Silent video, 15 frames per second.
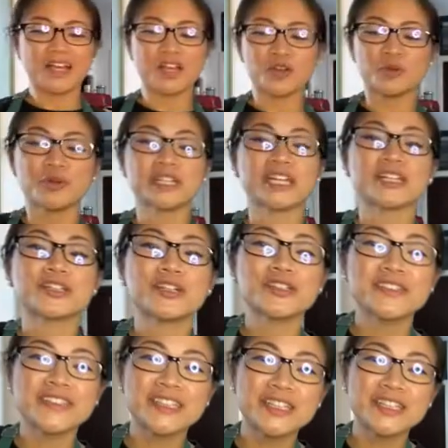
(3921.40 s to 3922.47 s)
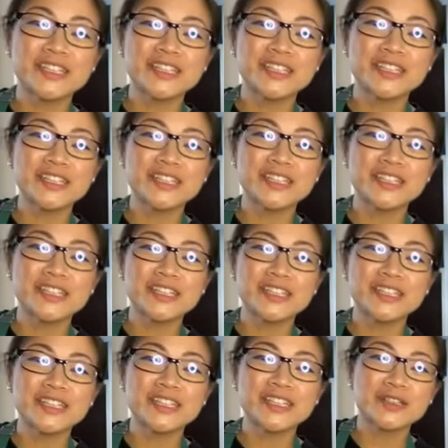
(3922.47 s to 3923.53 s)
we can continue
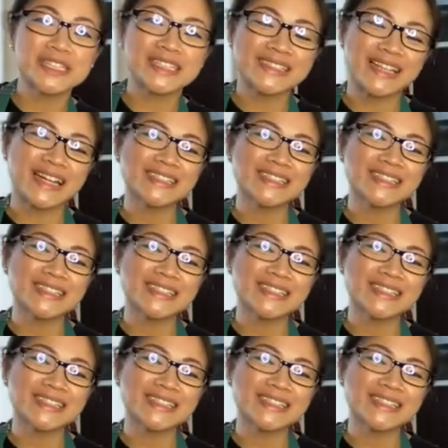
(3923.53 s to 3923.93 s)
with the